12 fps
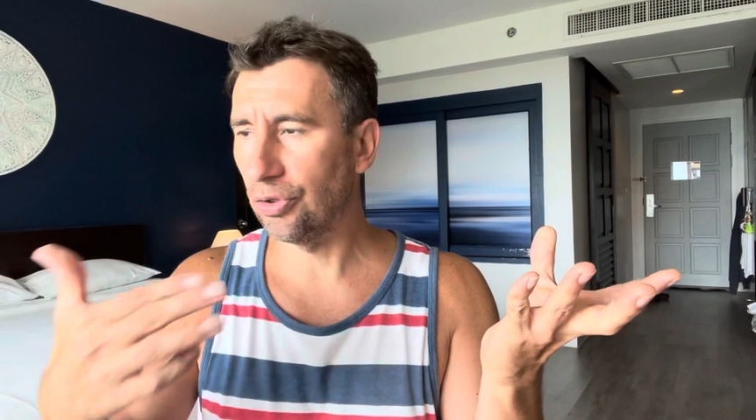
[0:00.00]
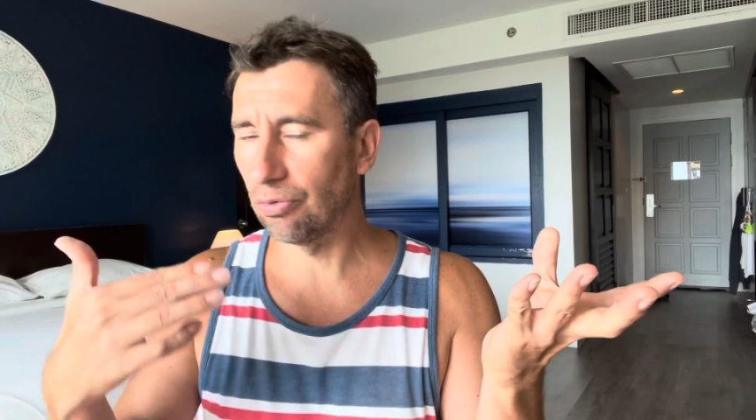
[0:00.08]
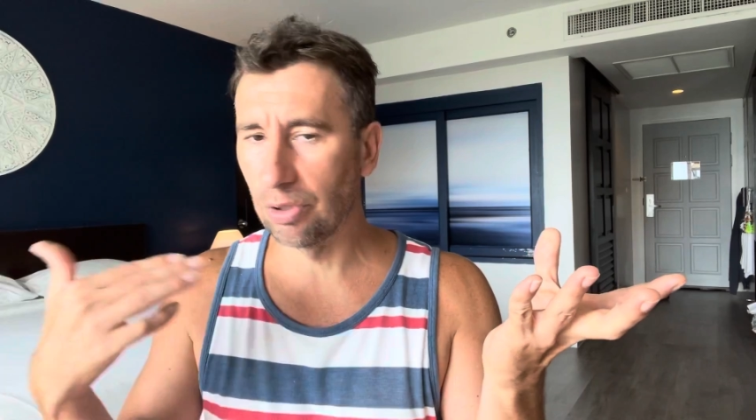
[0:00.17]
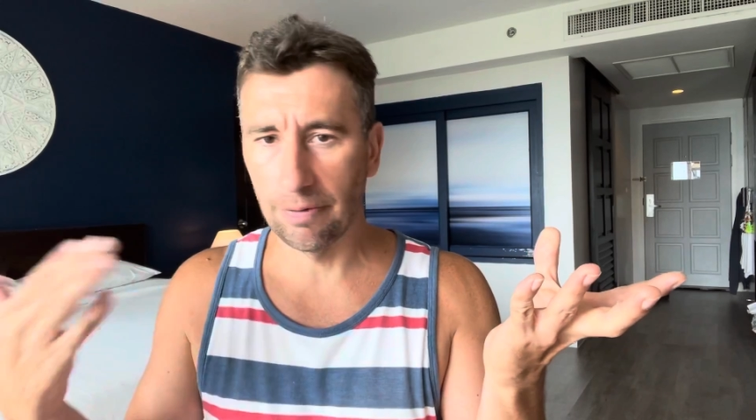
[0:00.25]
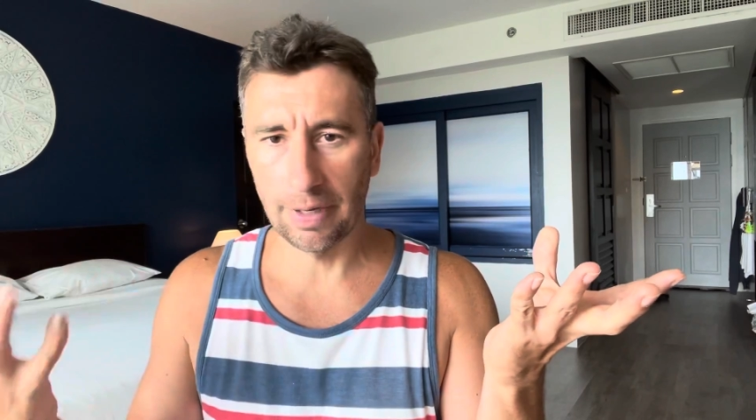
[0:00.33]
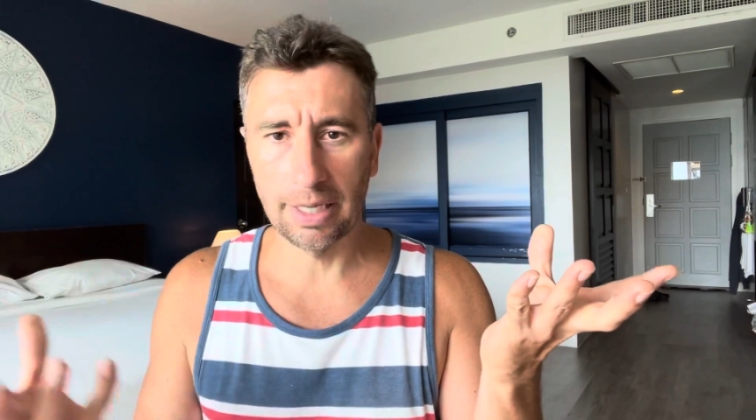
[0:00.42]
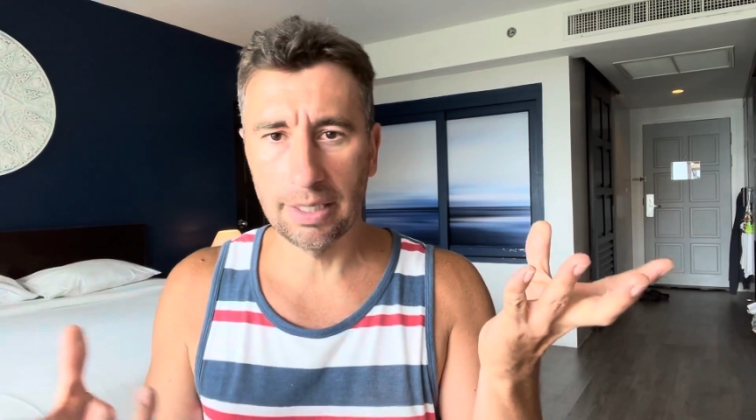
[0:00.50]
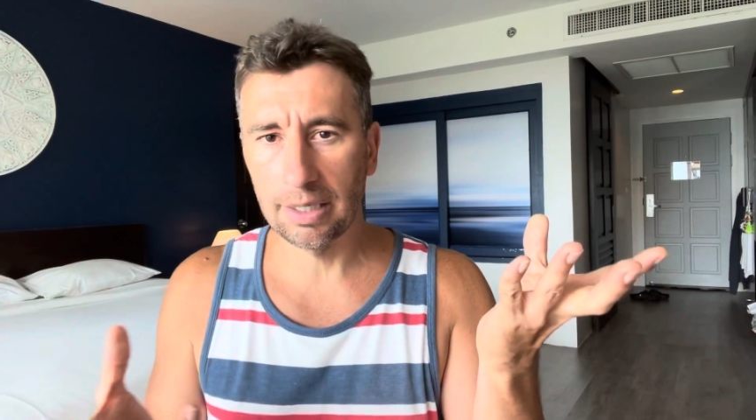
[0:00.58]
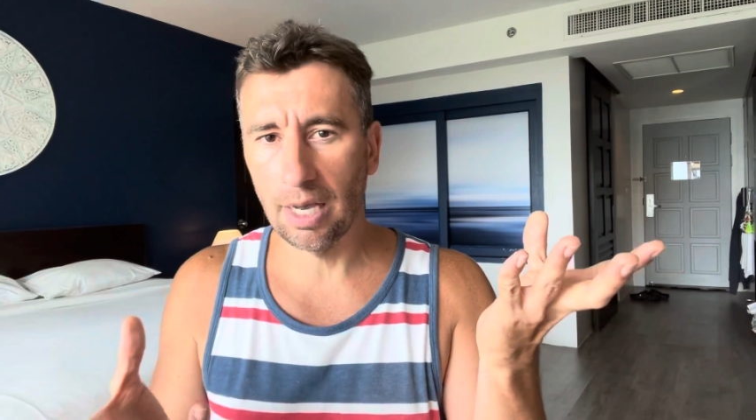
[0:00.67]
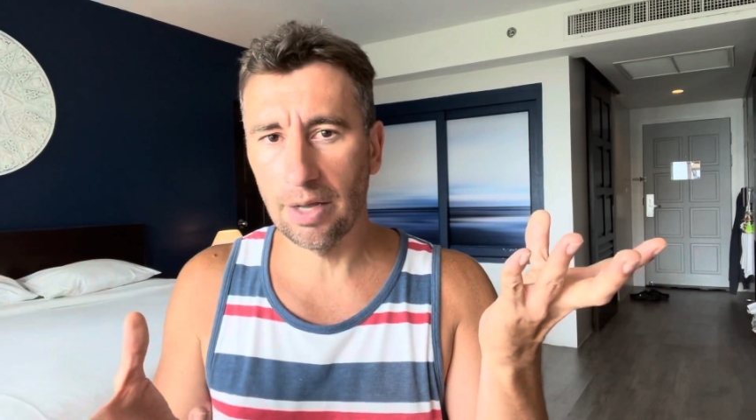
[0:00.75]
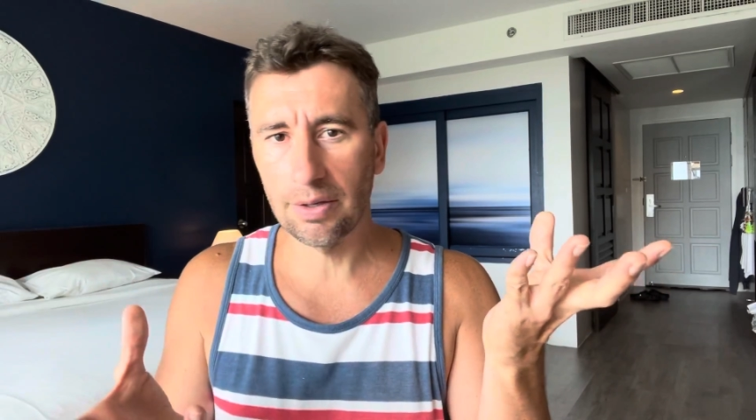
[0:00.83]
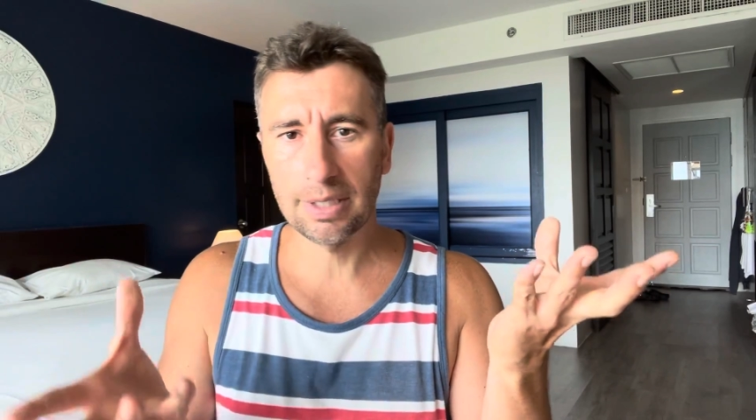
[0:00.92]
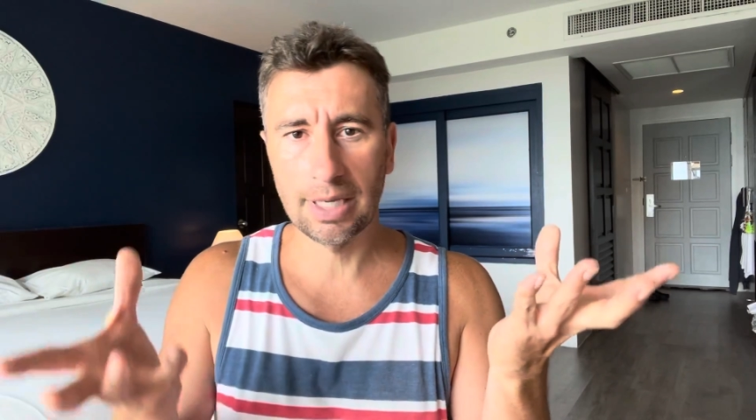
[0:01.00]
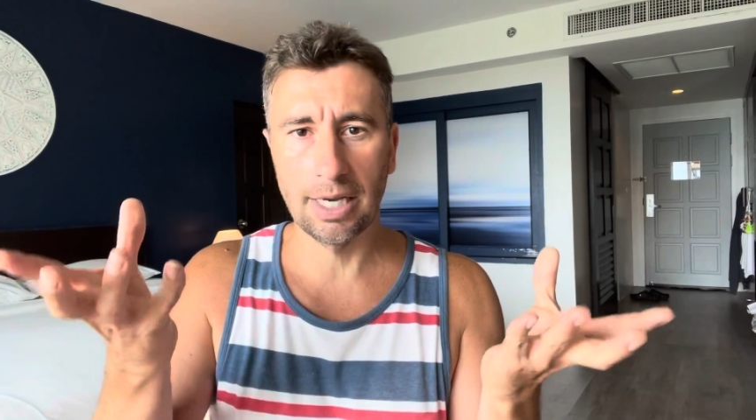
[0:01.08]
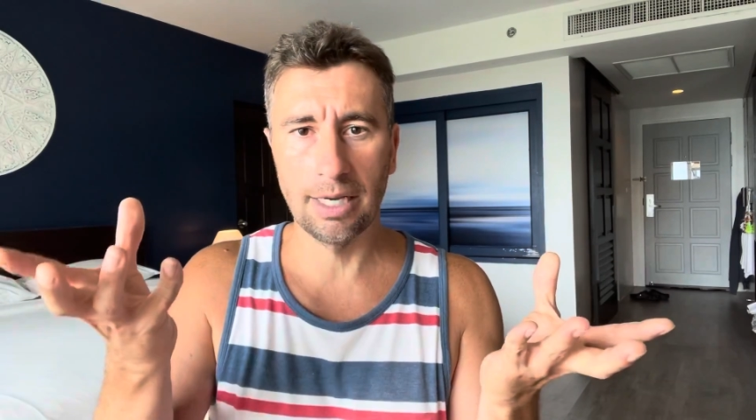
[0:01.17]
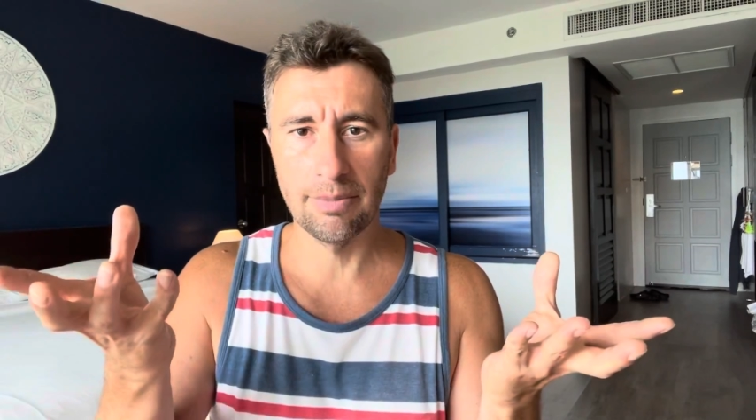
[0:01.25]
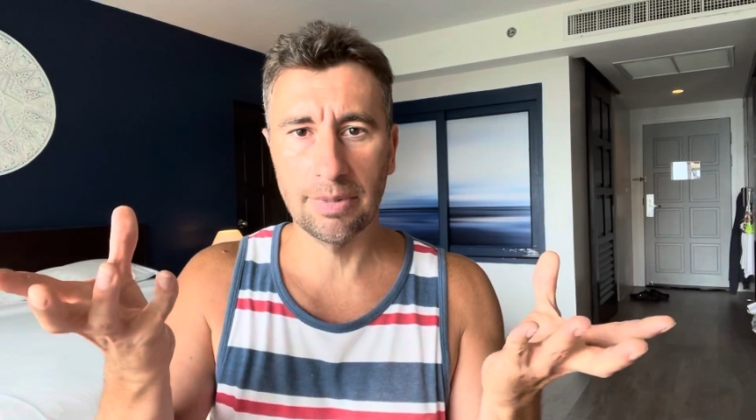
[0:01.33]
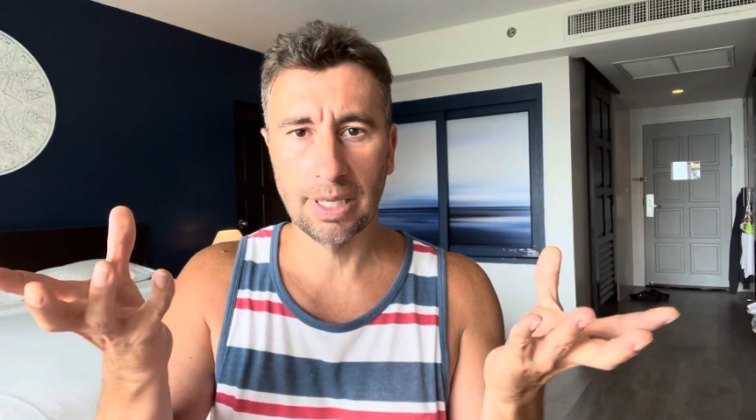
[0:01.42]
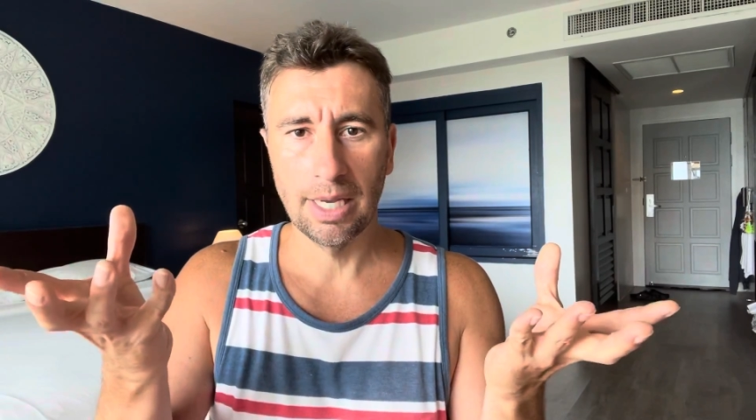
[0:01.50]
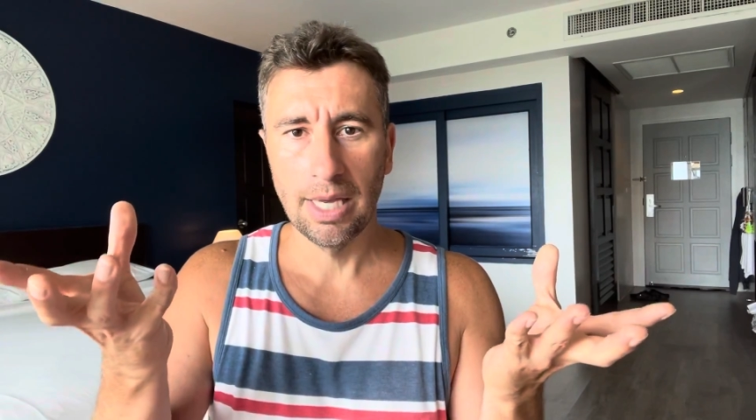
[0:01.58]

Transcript: grooving, and other times